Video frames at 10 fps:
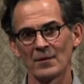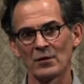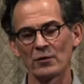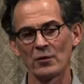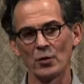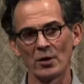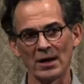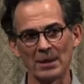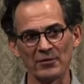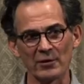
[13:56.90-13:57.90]
So you are
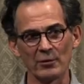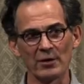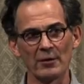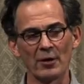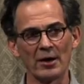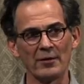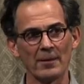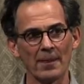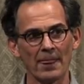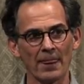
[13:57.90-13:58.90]
absolutely right.
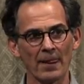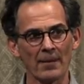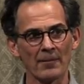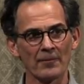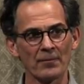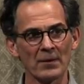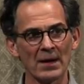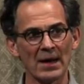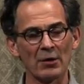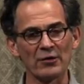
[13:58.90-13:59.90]

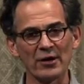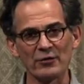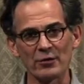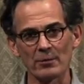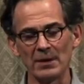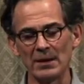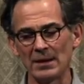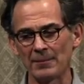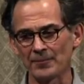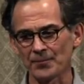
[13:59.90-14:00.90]
Our essential
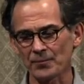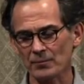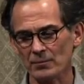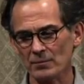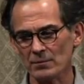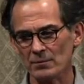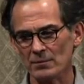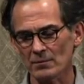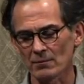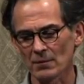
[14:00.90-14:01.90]
being,
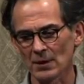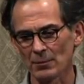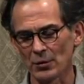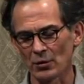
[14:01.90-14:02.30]
pure